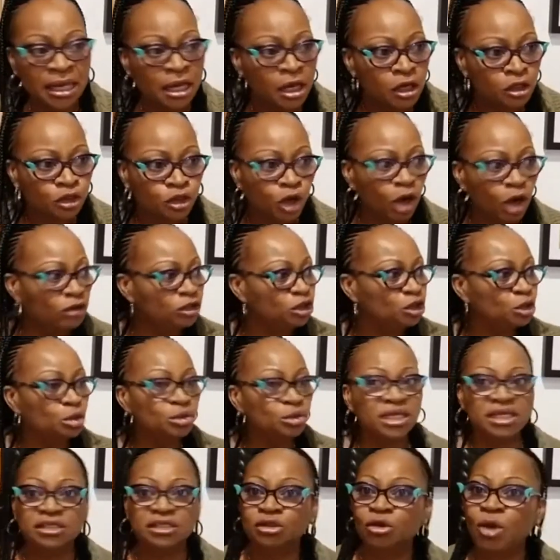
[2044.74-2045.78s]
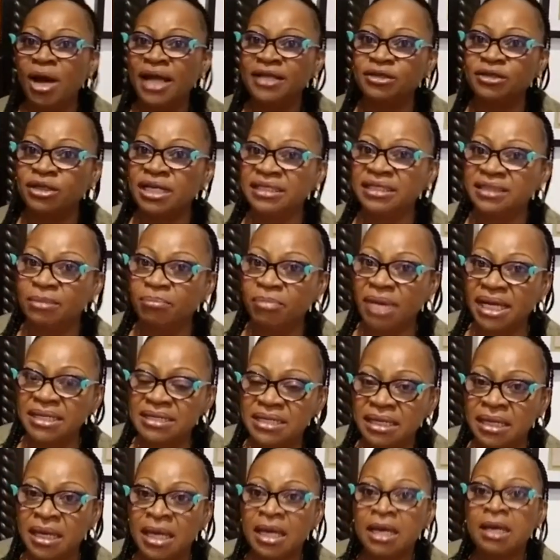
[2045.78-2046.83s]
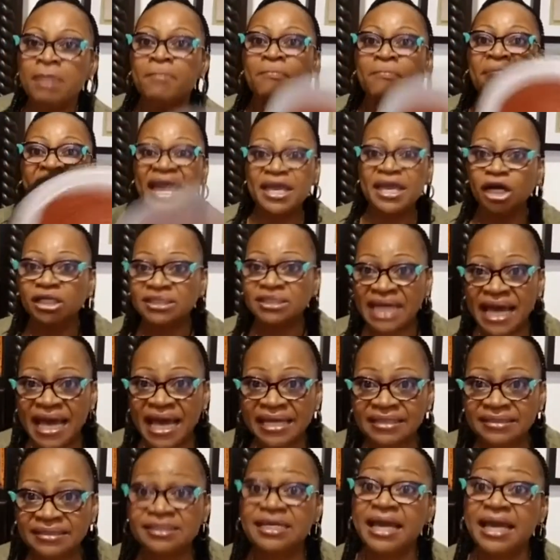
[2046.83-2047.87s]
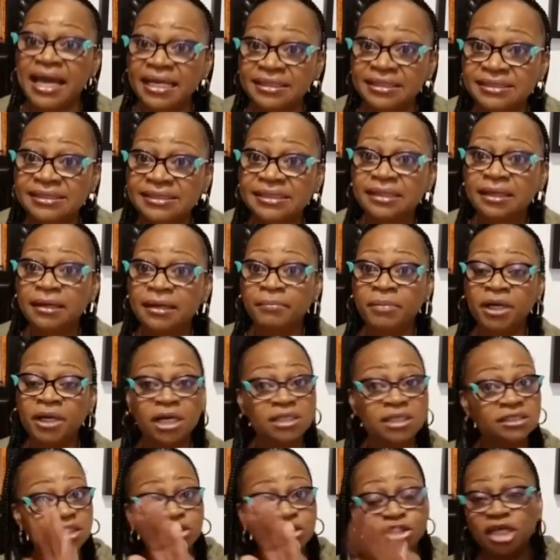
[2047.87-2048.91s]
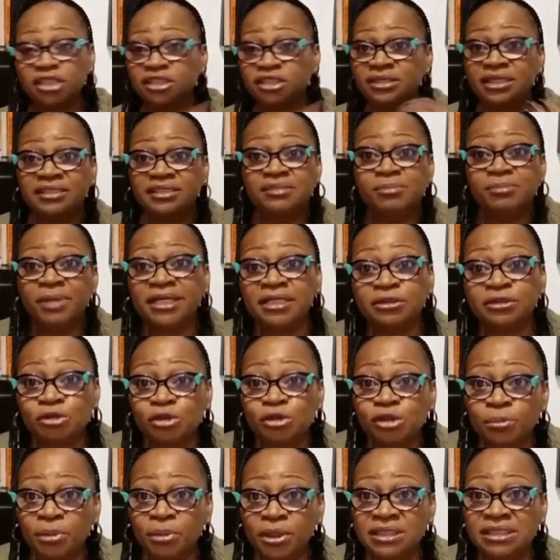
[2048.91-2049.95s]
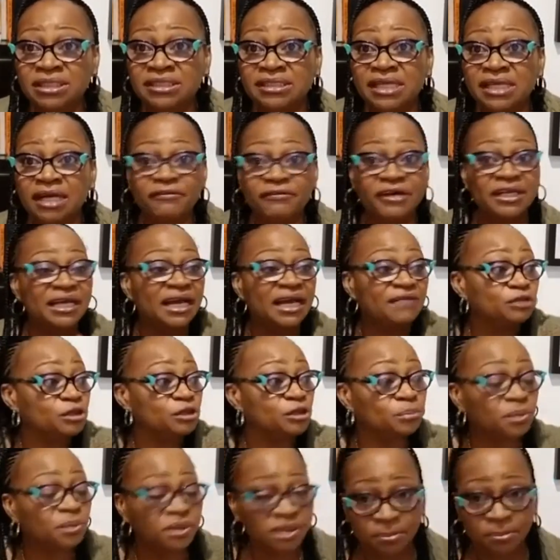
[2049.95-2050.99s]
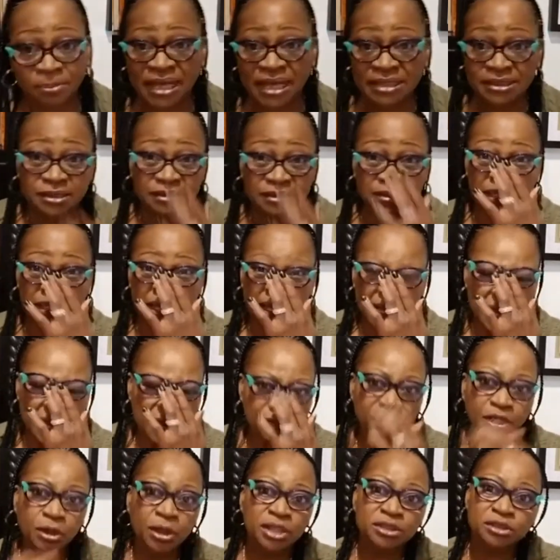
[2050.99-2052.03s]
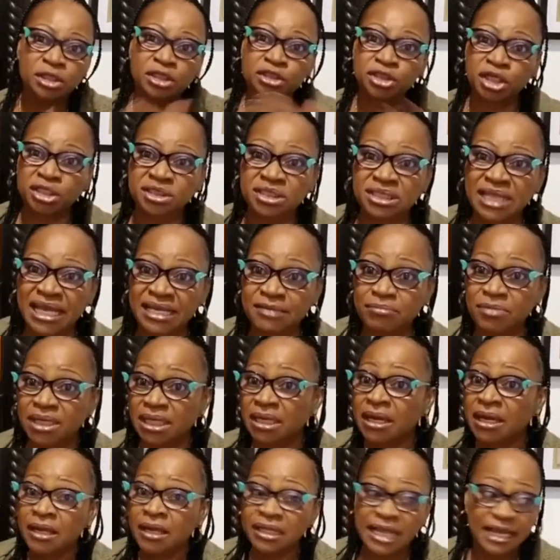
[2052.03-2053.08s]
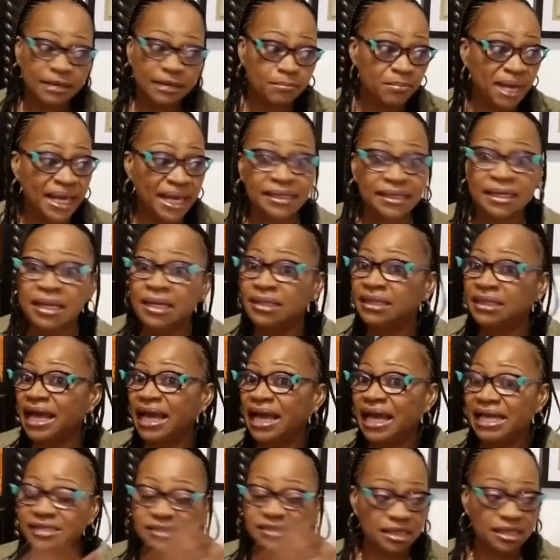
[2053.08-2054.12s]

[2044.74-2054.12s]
Don't do this. Go and donate the money. Pay your tithes, yes. Because the church needs money to support itself and they have to support the pastors. If you're going to a church like me, like mine, that has